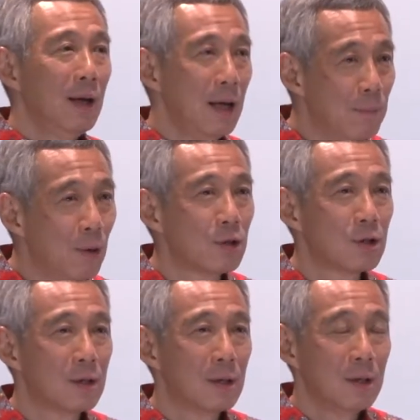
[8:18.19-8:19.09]
He
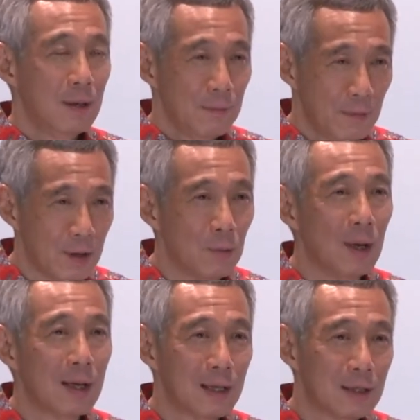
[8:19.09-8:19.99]
pushed for the
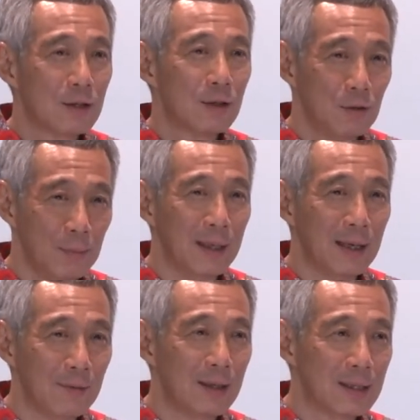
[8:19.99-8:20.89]
workers to be
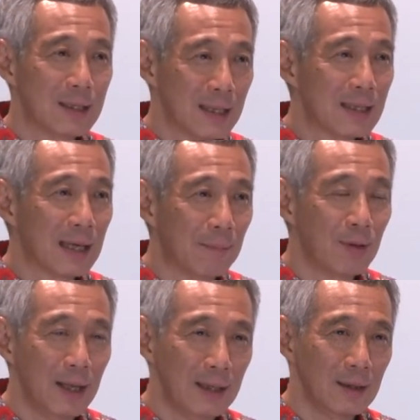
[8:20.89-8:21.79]
given
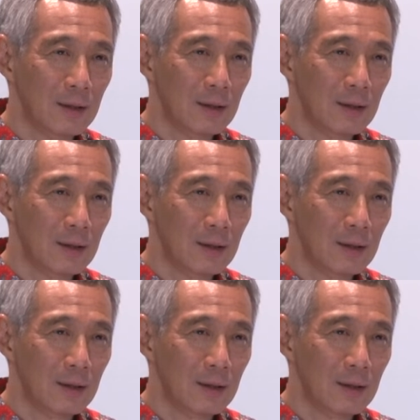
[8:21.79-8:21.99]
something